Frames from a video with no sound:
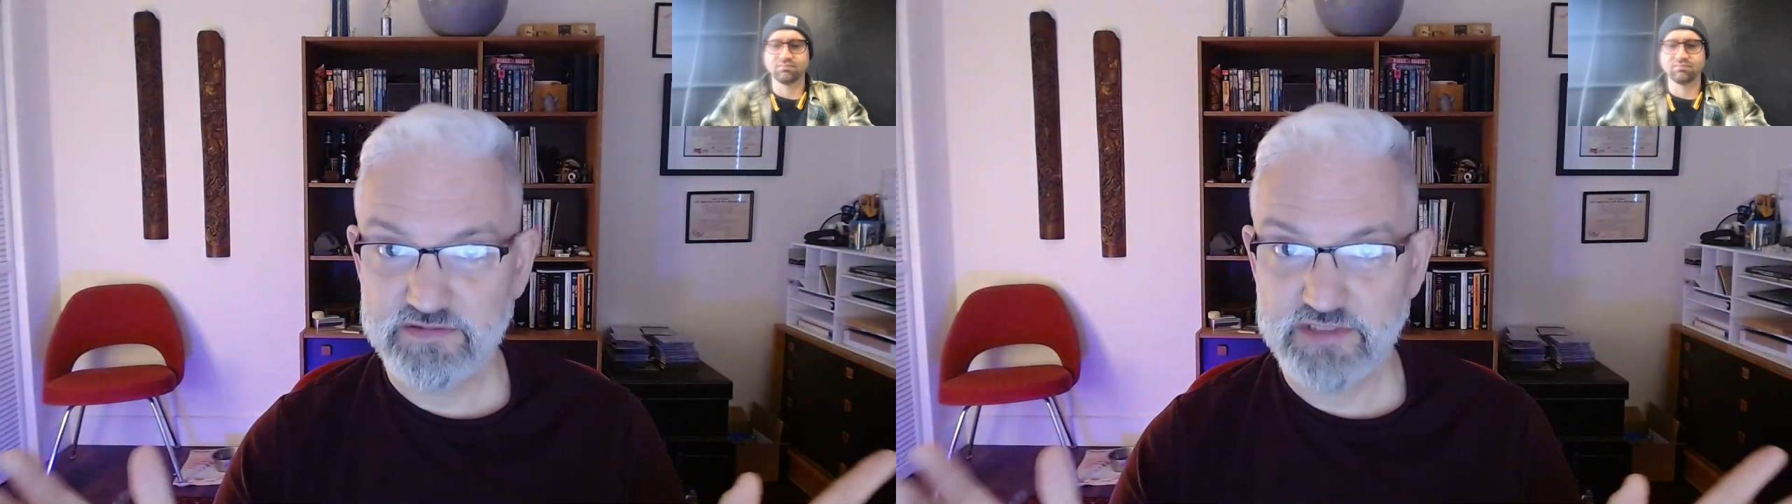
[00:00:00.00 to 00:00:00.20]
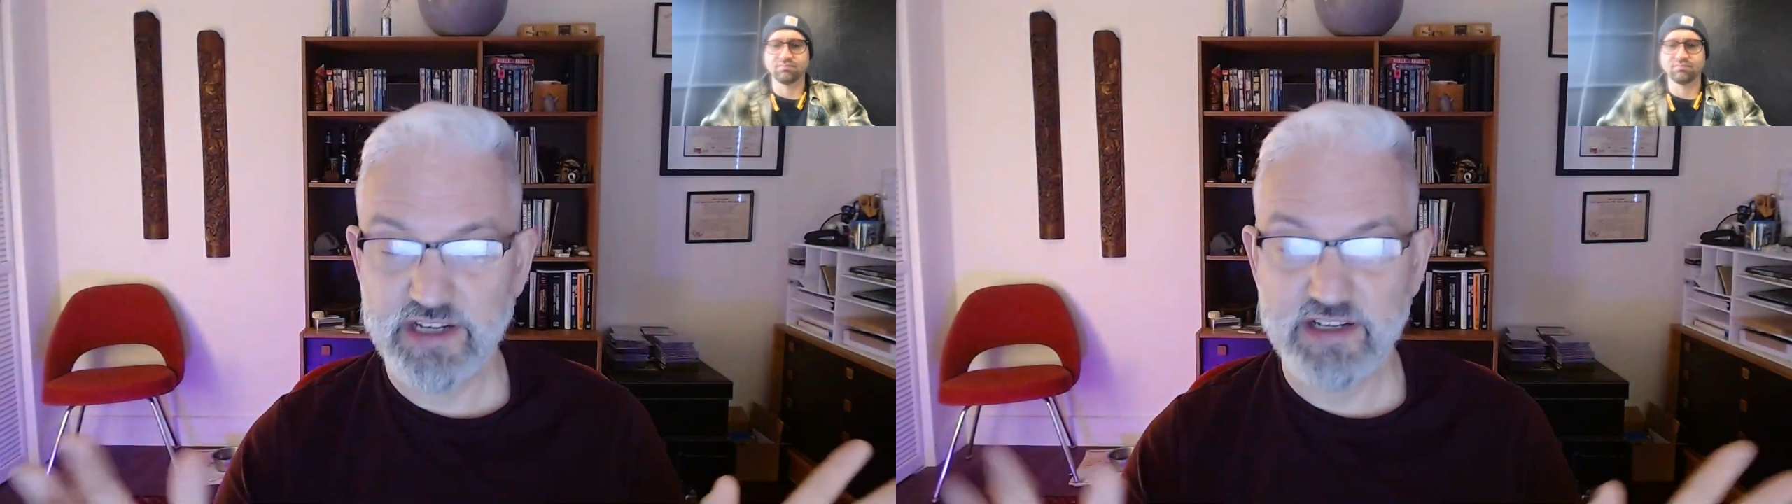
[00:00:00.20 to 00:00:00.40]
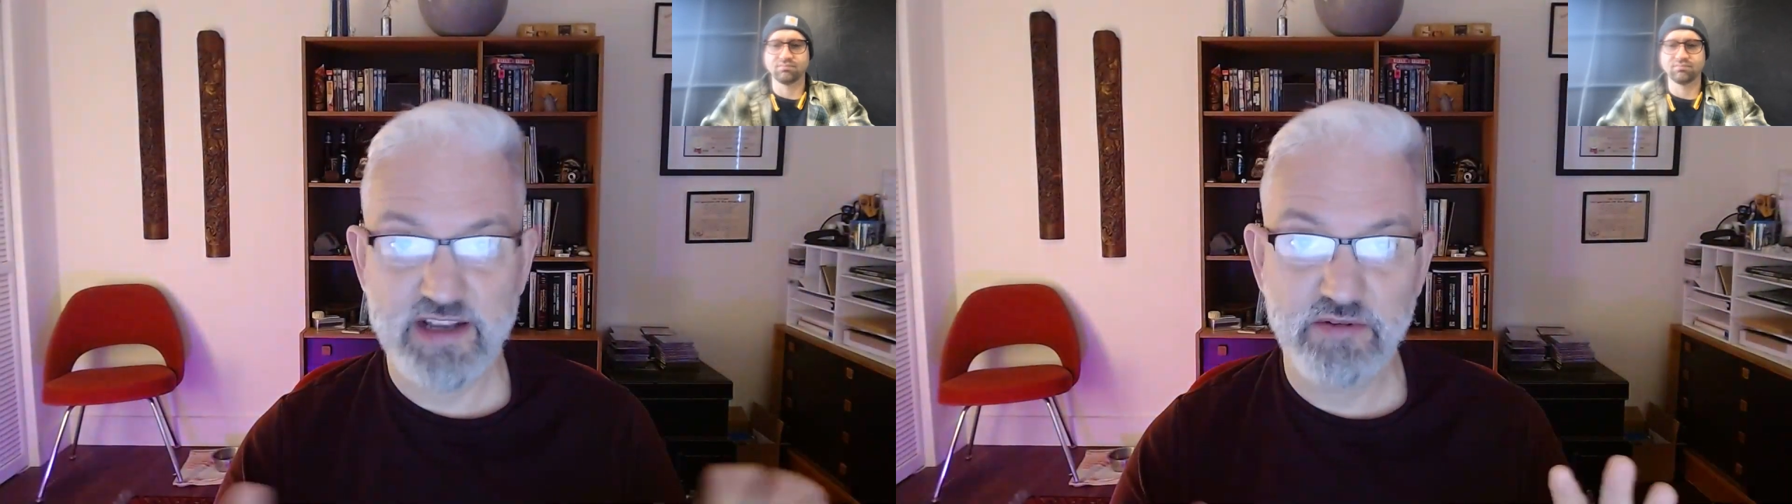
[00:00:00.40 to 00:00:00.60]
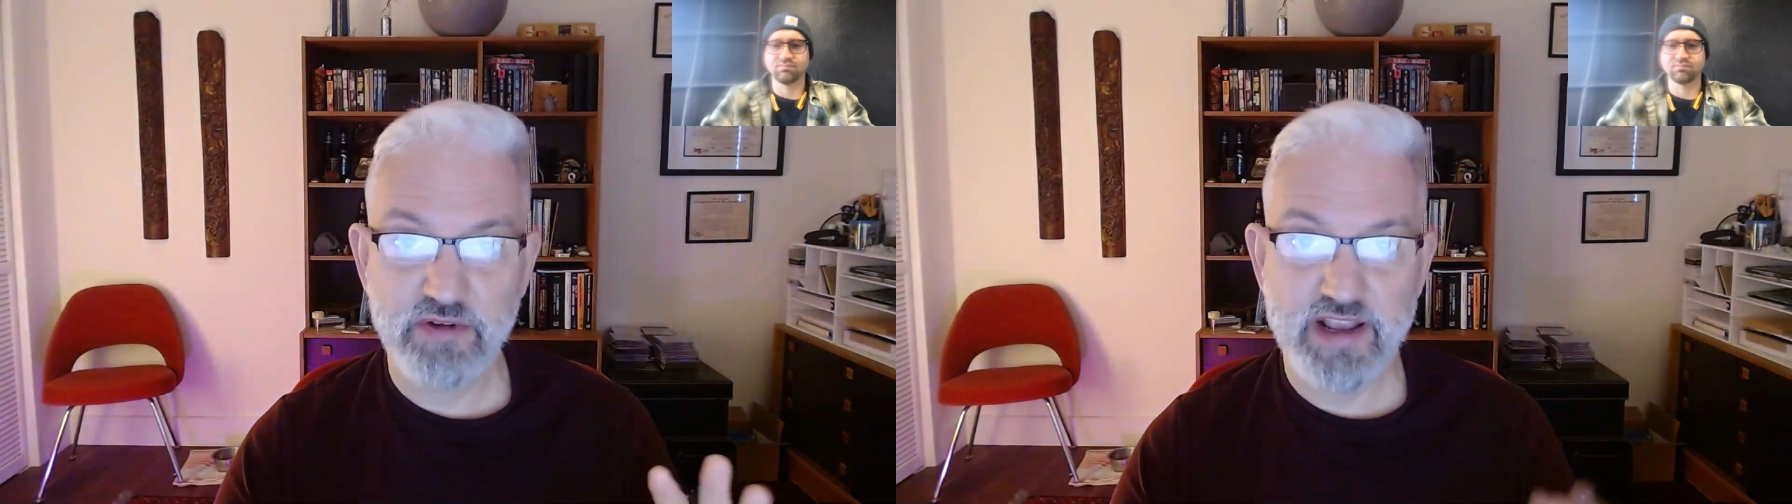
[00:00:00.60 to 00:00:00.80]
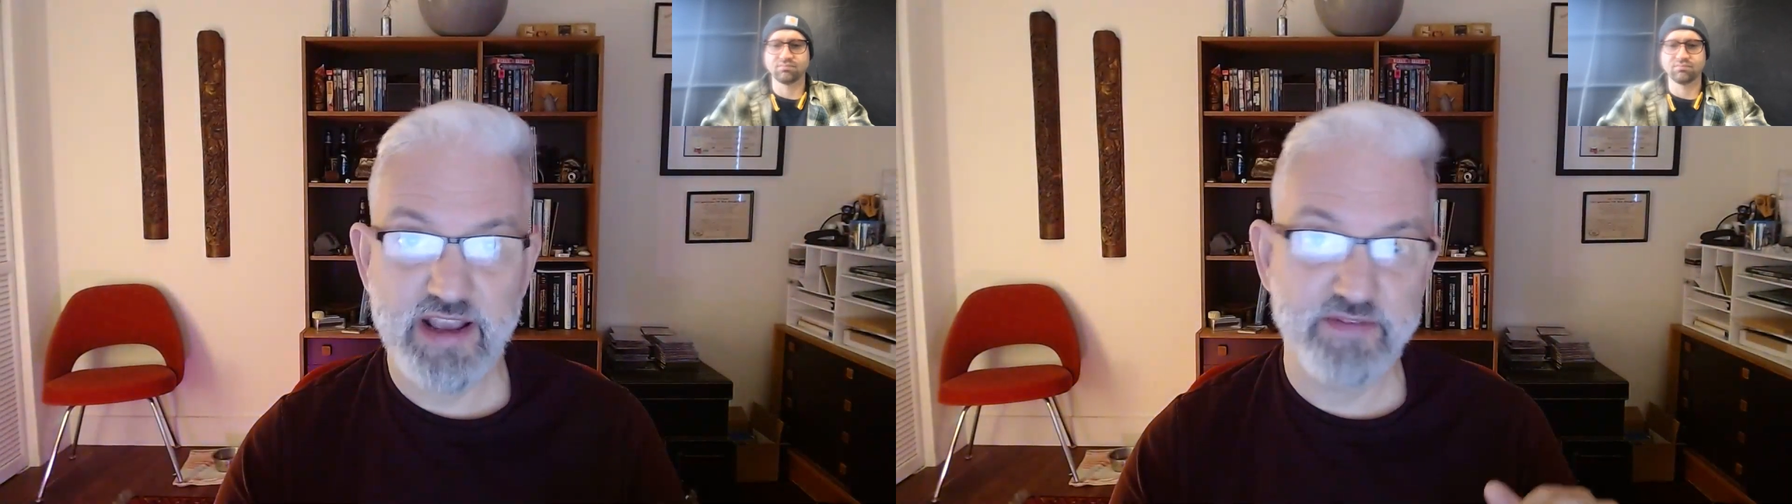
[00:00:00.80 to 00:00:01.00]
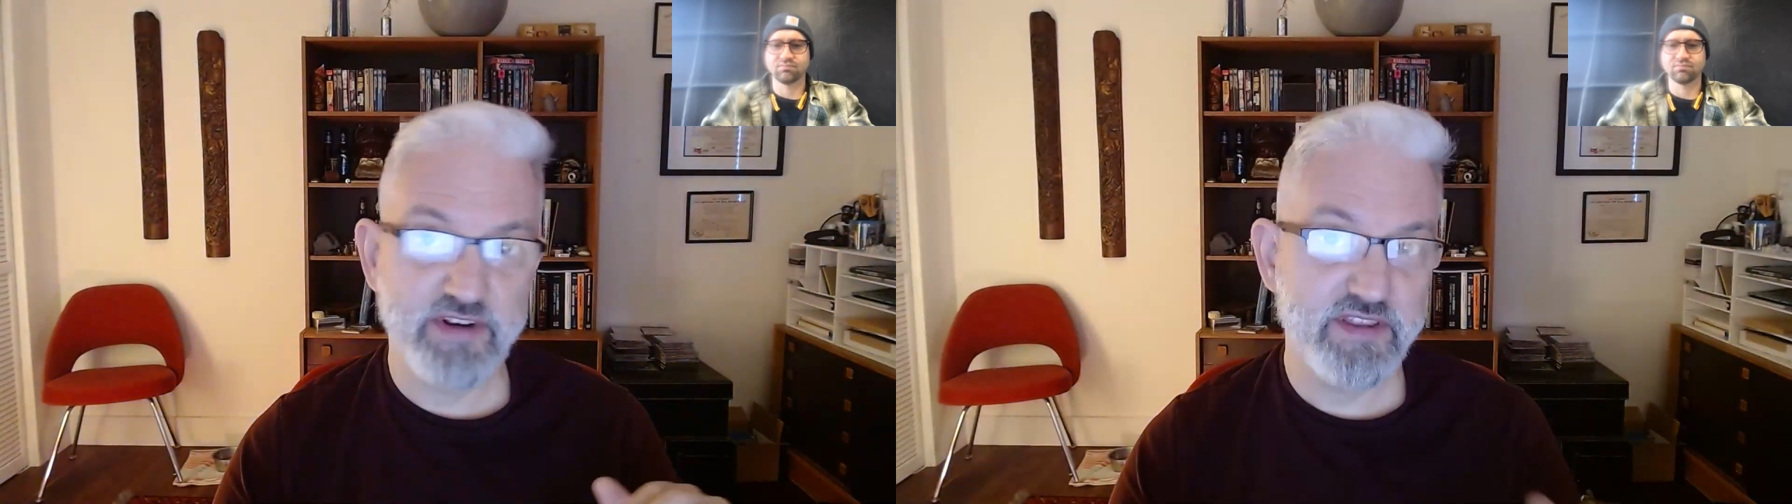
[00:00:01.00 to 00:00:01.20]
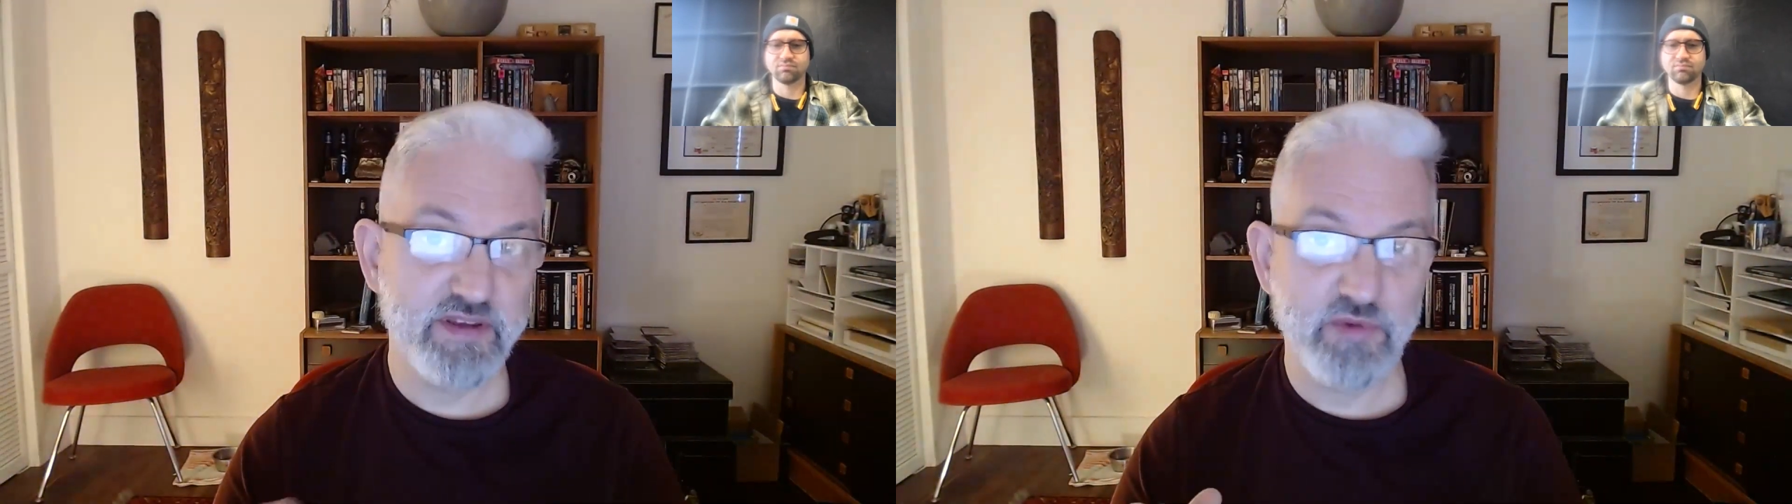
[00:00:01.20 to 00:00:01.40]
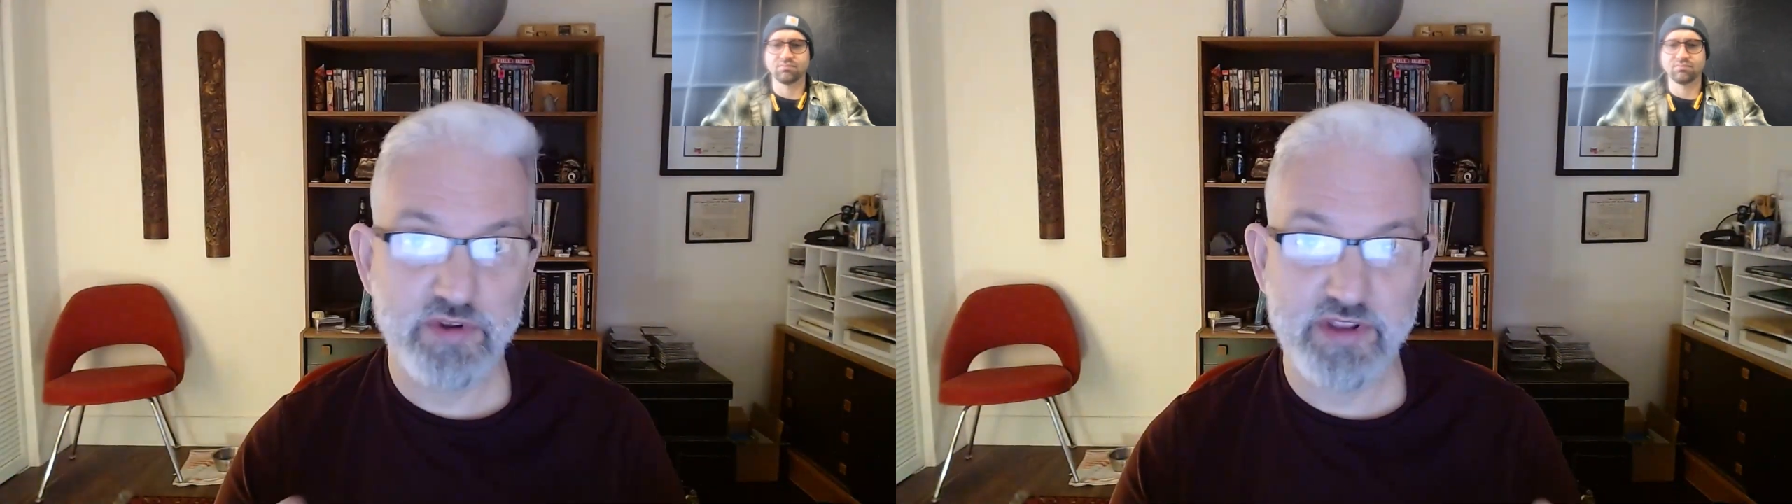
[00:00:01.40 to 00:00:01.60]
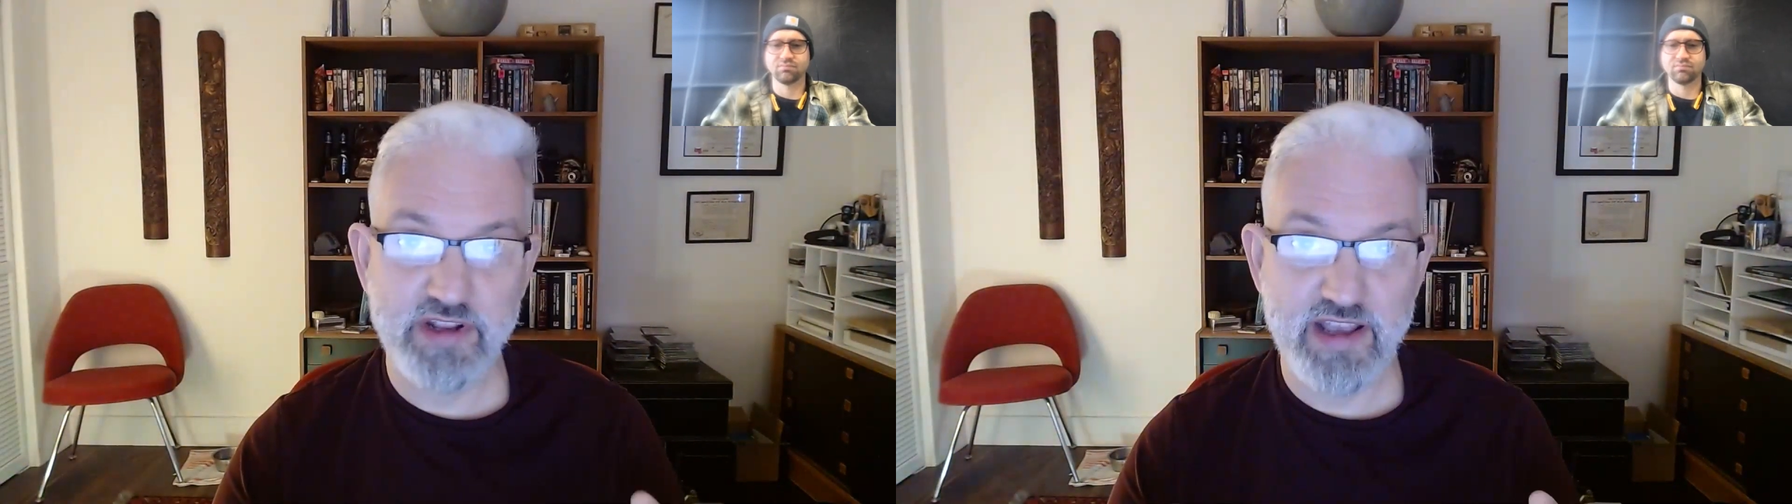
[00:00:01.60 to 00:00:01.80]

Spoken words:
right, I don't want to have anything more than